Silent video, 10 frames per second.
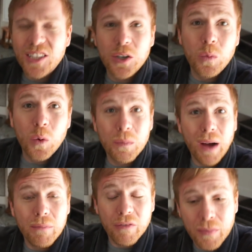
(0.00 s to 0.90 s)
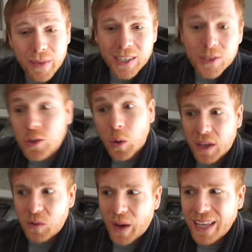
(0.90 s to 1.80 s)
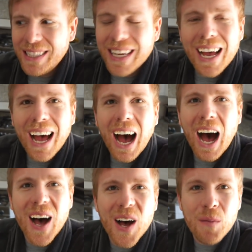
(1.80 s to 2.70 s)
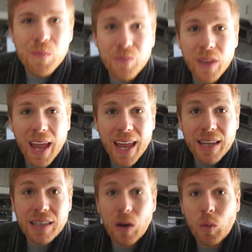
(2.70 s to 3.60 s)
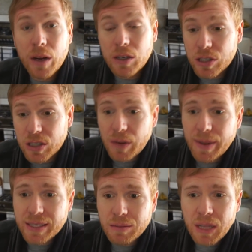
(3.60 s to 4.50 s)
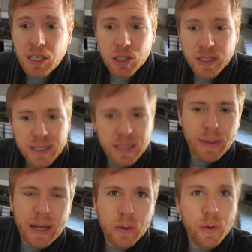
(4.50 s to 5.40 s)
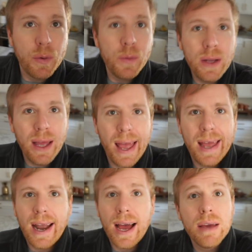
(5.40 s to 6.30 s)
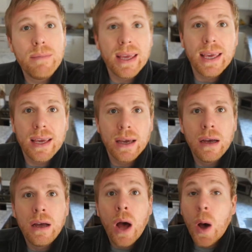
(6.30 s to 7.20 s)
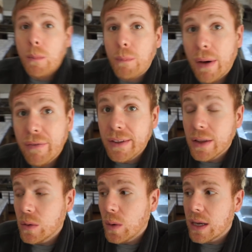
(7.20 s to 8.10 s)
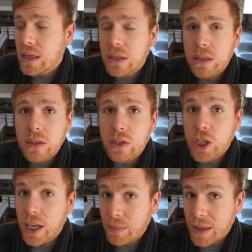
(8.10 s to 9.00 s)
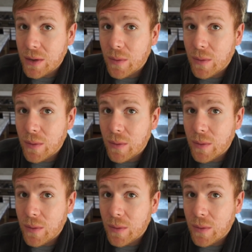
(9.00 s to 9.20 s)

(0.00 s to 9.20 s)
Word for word: to warm up from being soaking wet. Um, and we are just gonna make some lunch because it's about noon and I am making buffalo chickpea